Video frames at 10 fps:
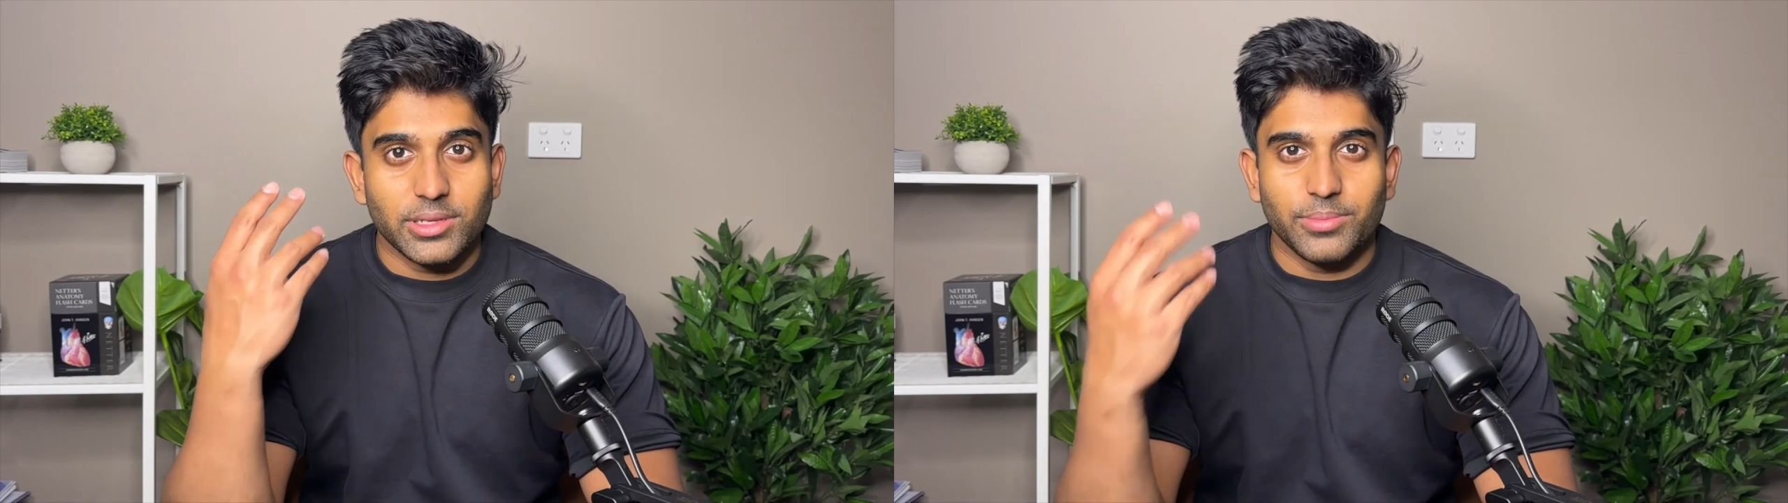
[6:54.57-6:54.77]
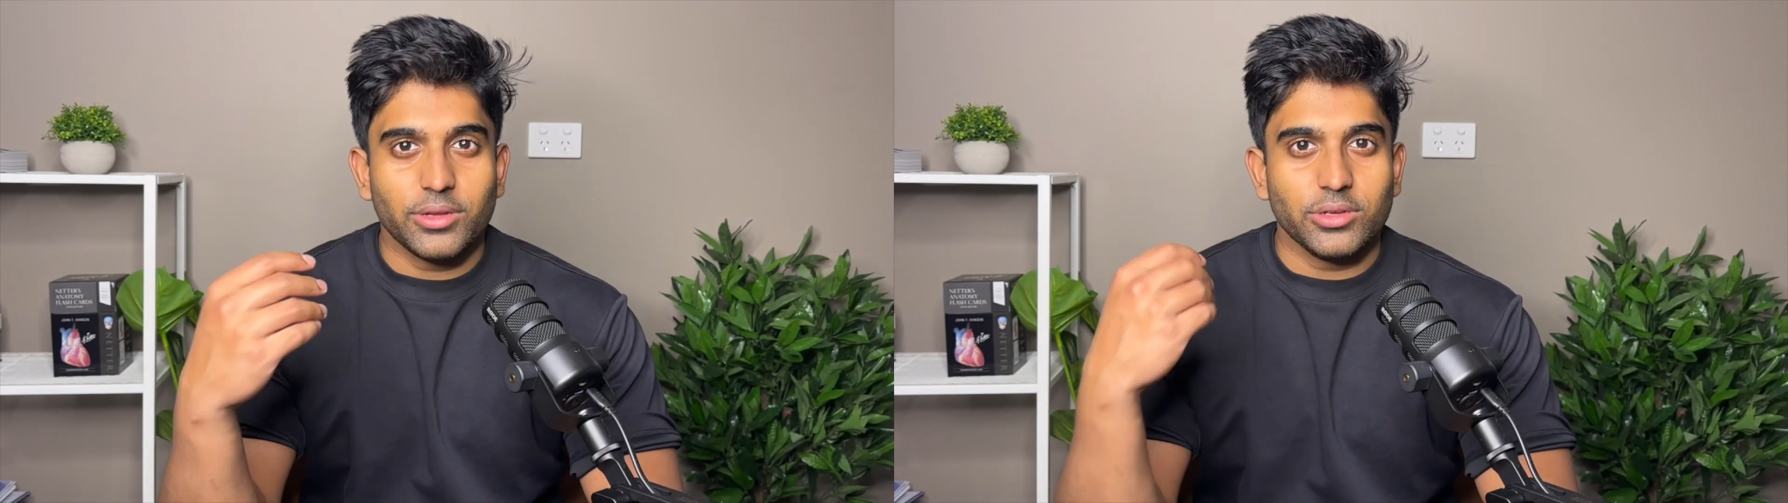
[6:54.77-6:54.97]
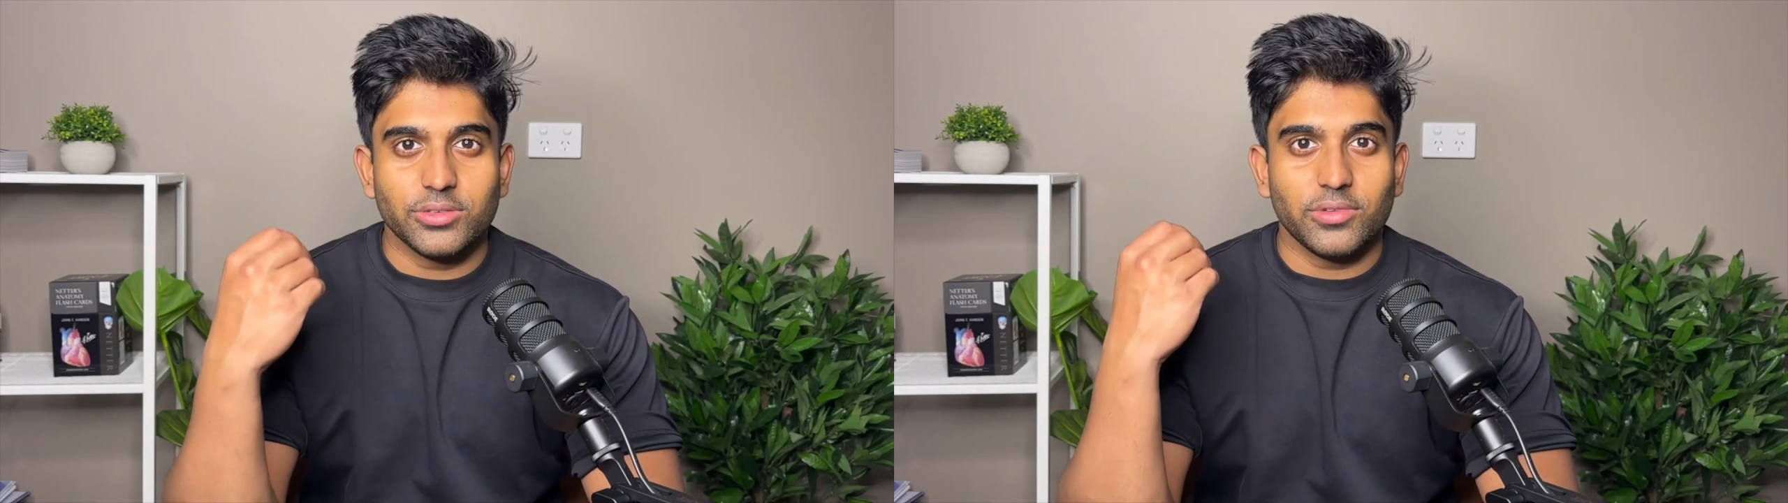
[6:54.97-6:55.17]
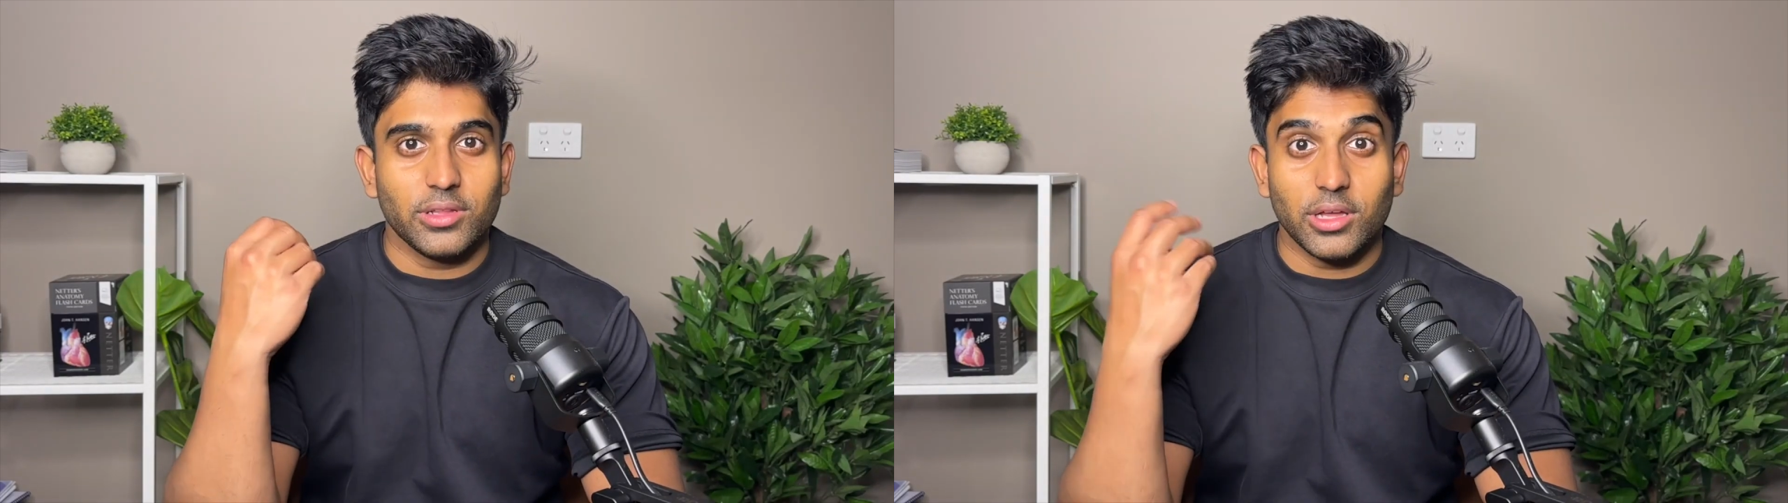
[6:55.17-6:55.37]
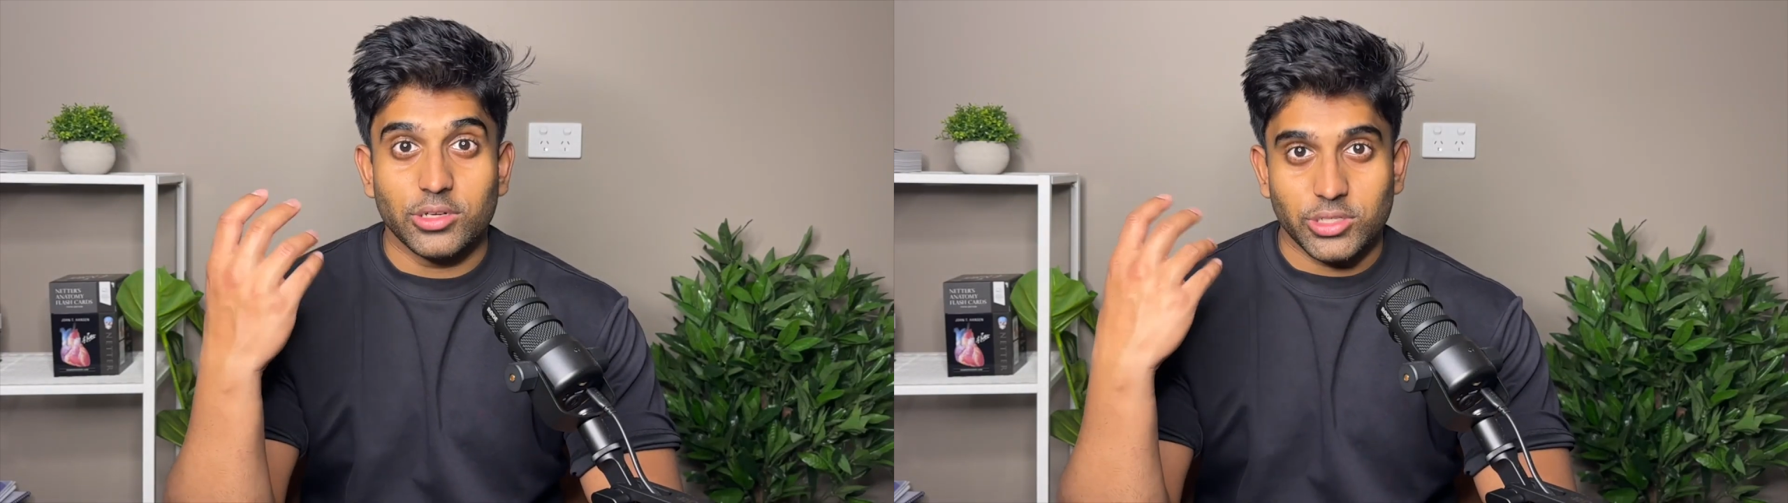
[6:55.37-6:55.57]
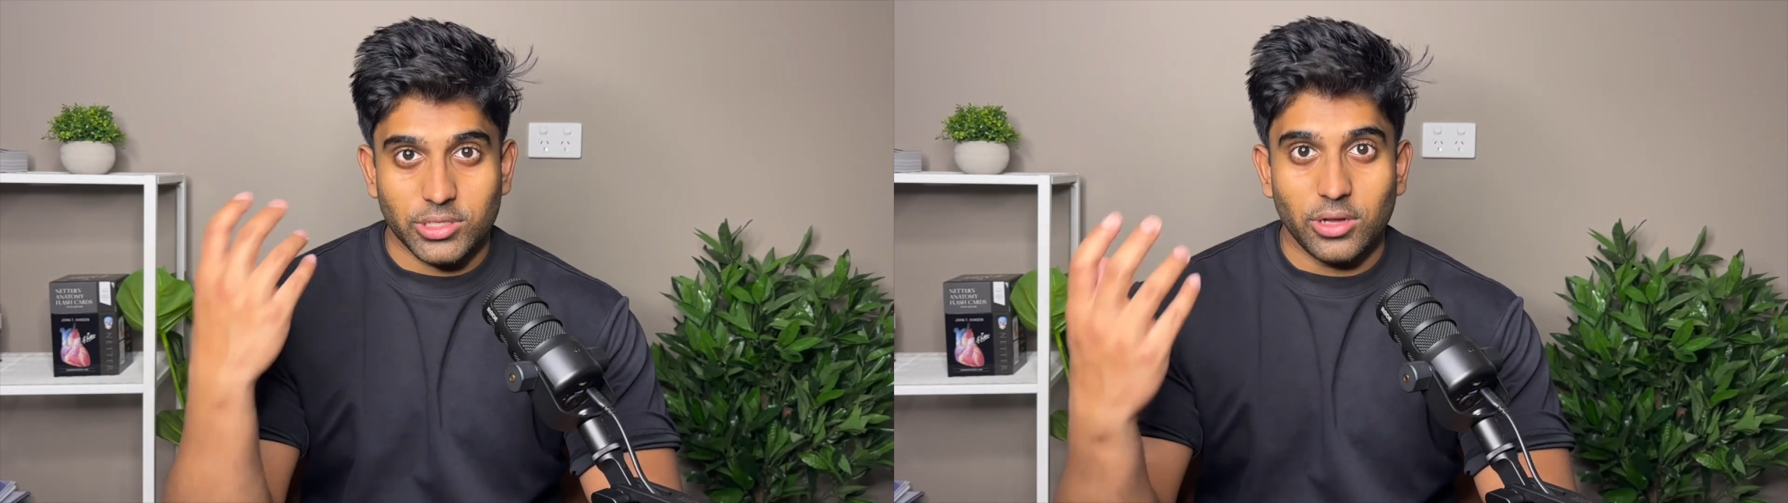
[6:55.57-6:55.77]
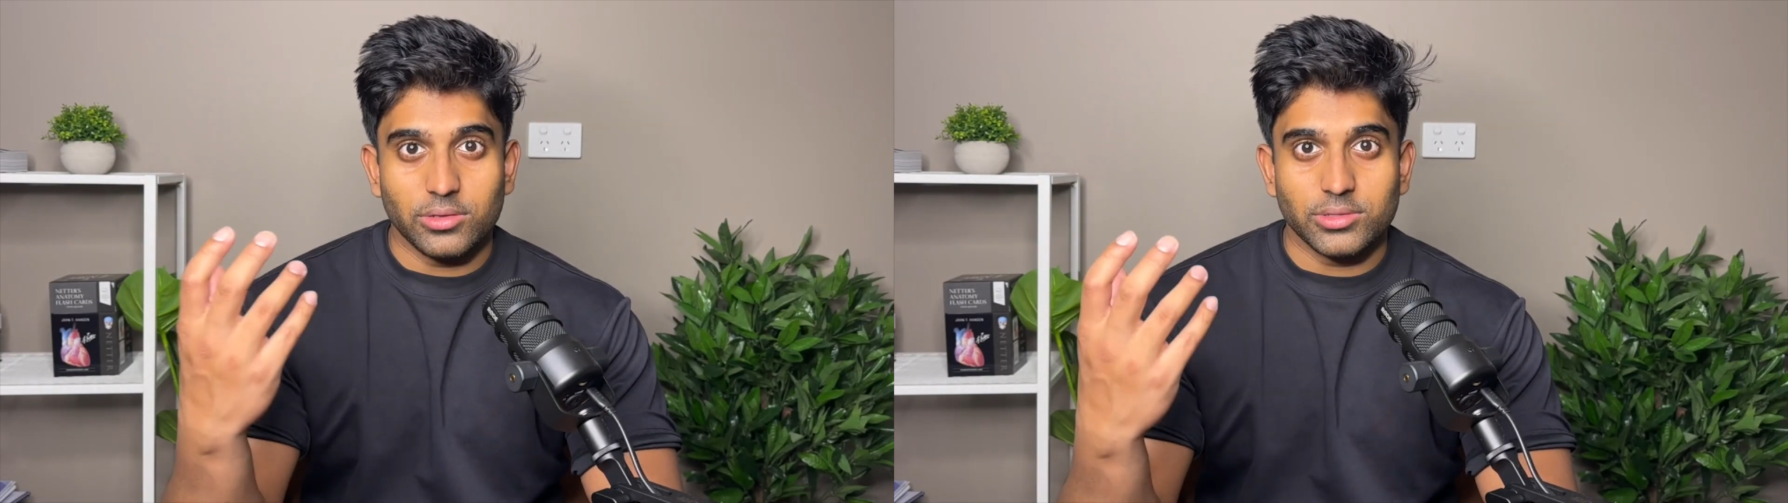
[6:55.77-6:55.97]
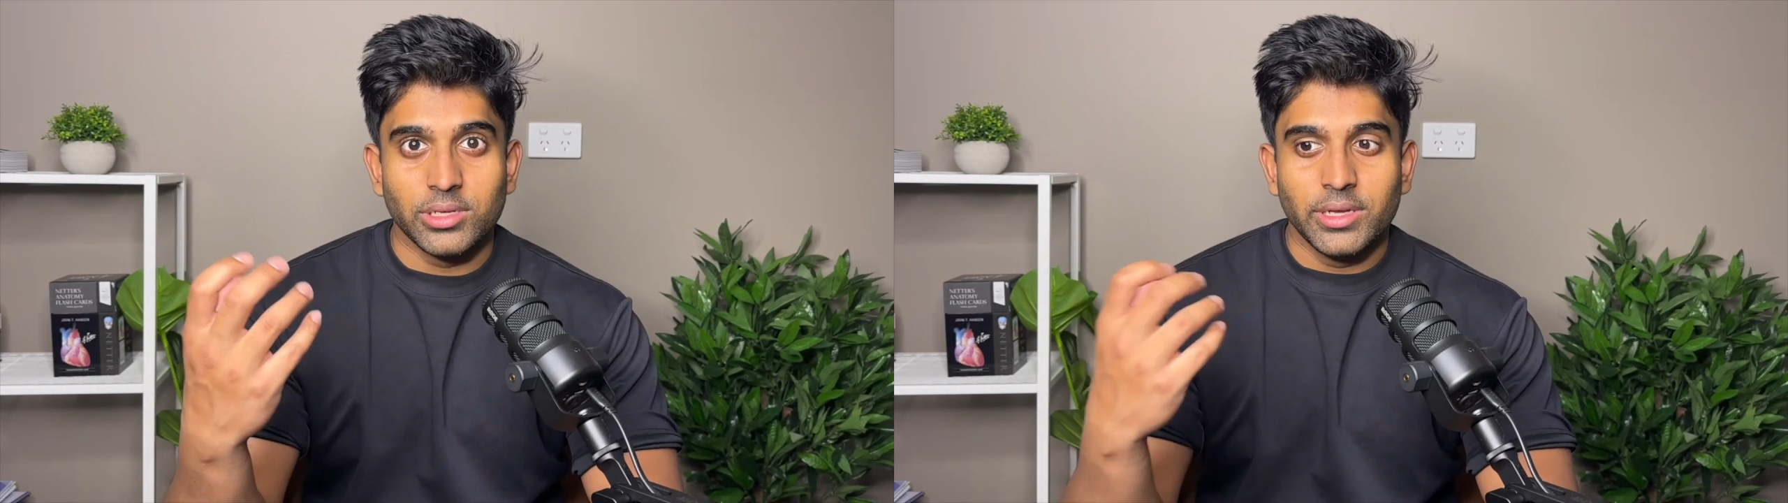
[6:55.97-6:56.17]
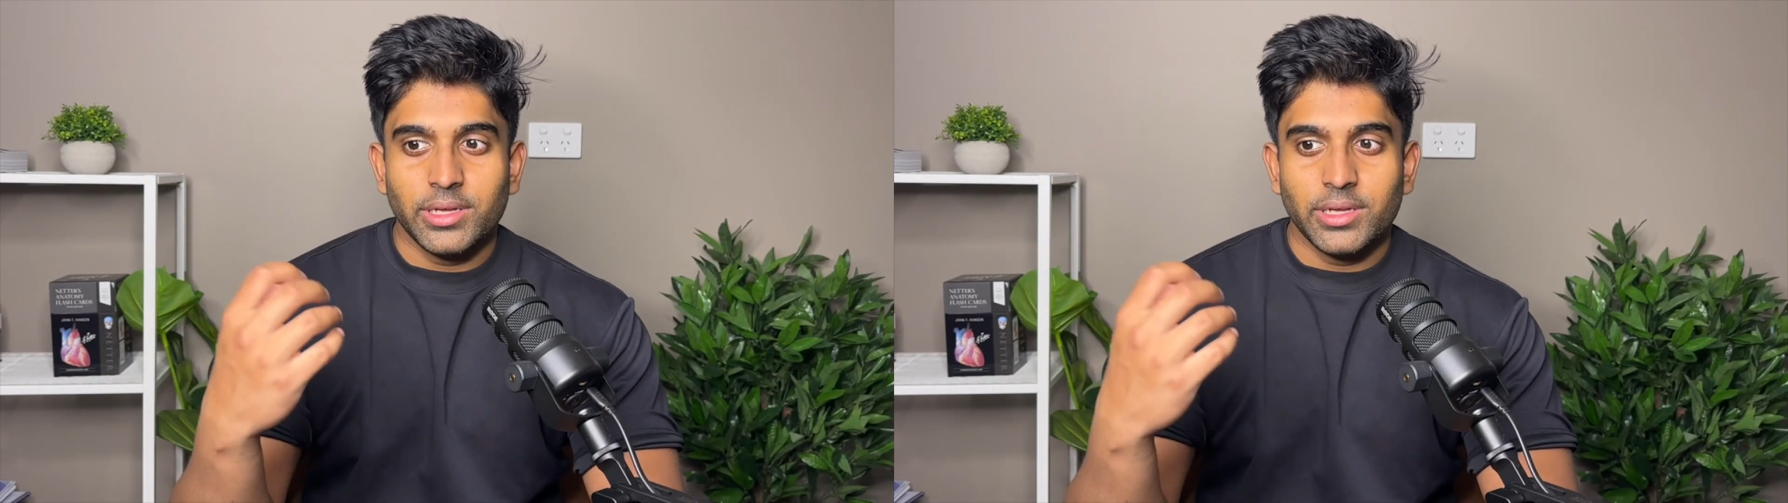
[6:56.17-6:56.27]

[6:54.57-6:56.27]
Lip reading: and because of our large skulls.